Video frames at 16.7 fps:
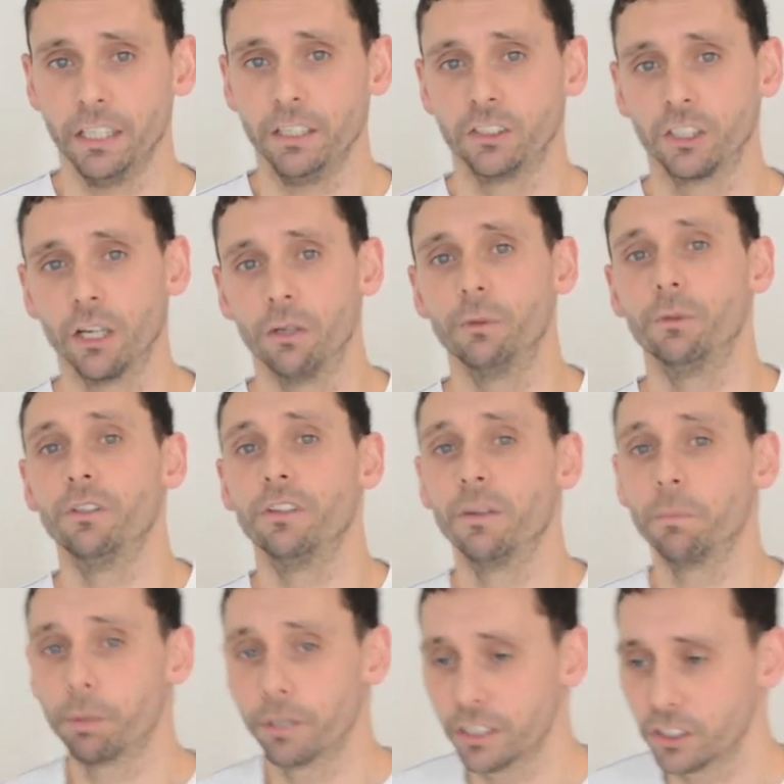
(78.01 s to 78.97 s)
So
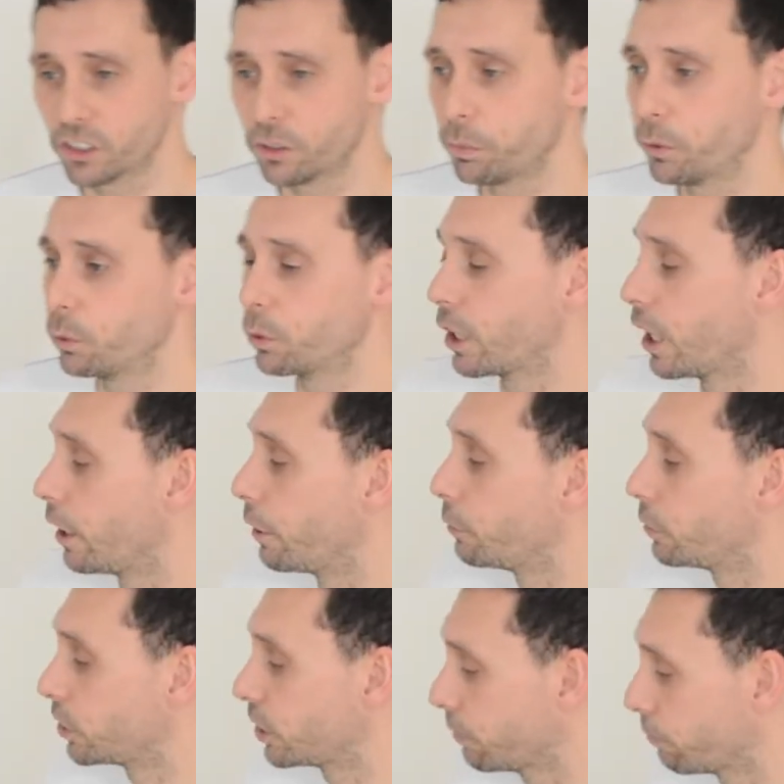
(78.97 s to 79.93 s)
the principle
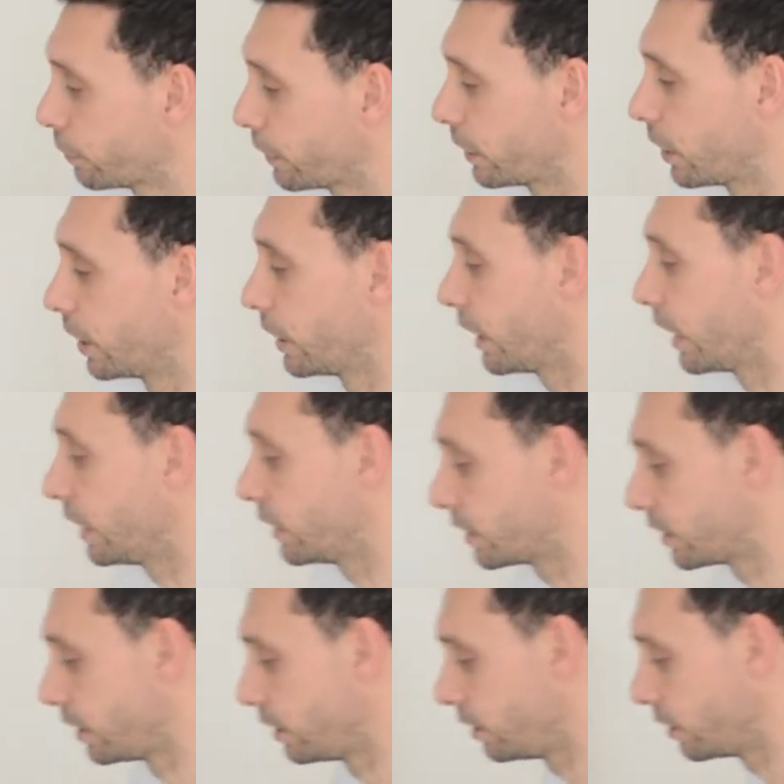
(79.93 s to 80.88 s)
goes something like
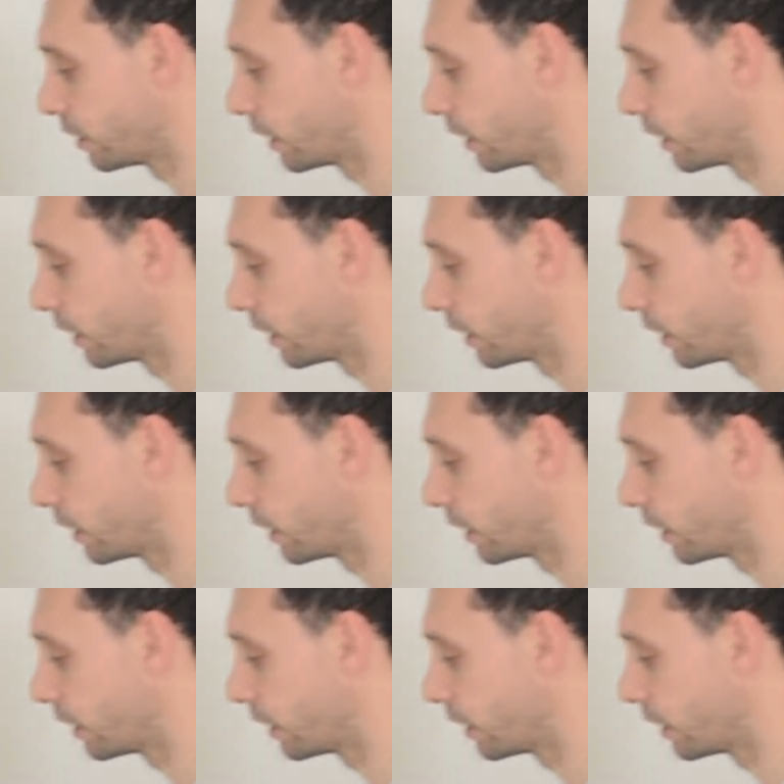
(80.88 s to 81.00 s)
this. So